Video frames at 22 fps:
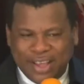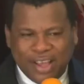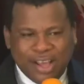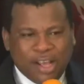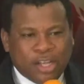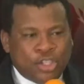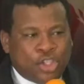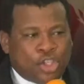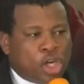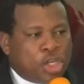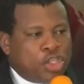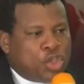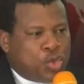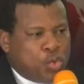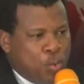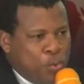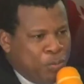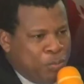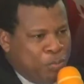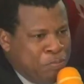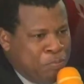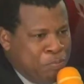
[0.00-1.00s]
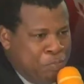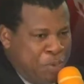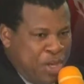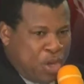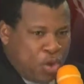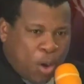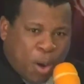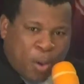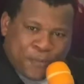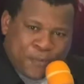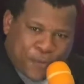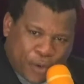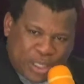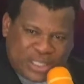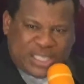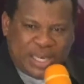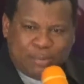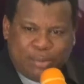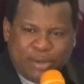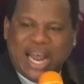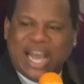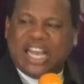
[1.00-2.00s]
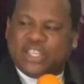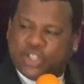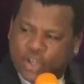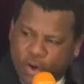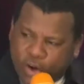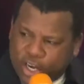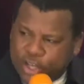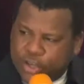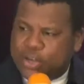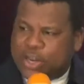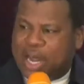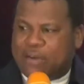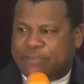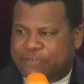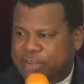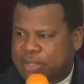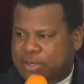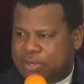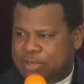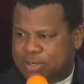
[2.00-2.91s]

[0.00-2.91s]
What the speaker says: Just to be comfortable that it's not only you that failed.